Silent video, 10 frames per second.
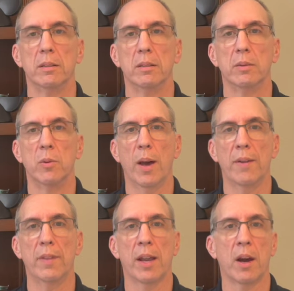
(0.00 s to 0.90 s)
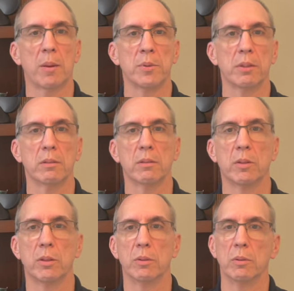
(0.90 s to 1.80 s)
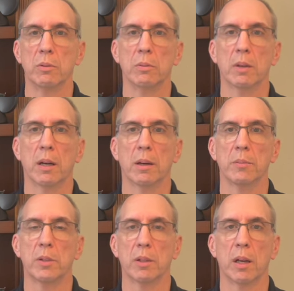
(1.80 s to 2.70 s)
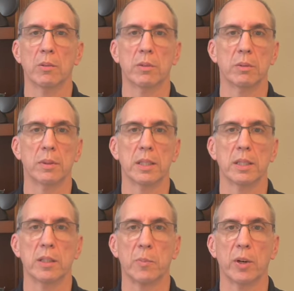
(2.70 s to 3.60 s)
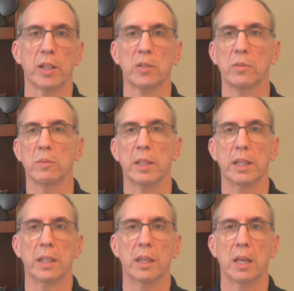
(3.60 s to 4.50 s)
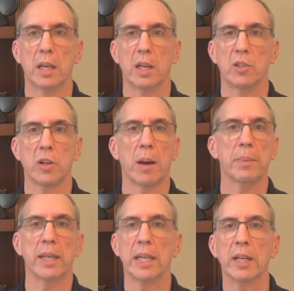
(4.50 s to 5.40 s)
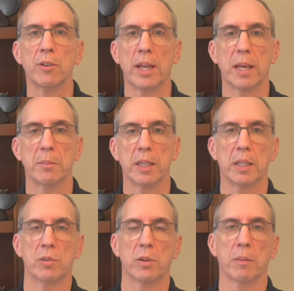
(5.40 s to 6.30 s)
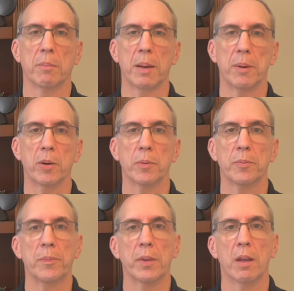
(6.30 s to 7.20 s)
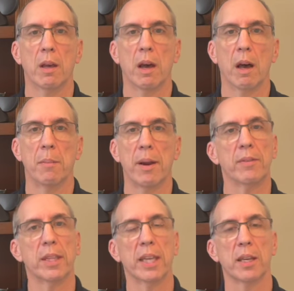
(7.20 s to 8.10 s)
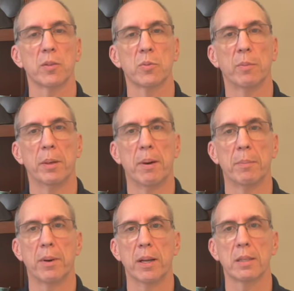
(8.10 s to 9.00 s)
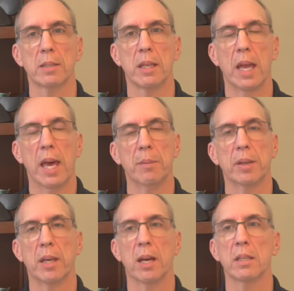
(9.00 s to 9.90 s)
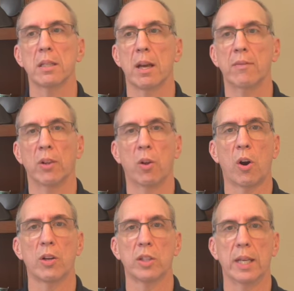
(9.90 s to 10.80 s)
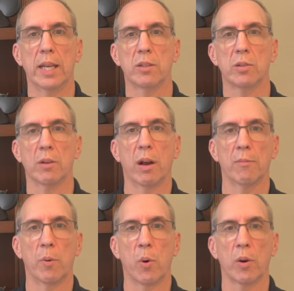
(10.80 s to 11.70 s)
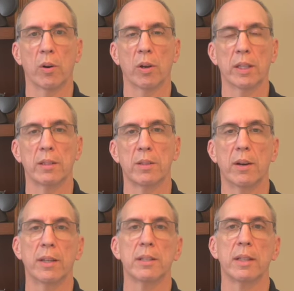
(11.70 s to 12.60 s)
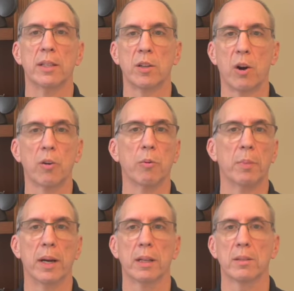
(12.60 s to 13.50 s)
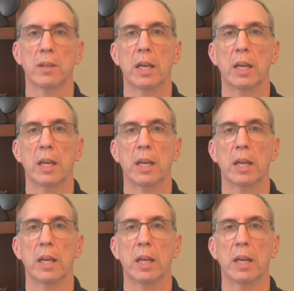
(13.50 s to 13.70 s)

You have that option to go to Disney Springs, the shopping and entertainment district, by boat. Everything else will be by bus. And because of the large nature of Port Orleans, there is an internal bus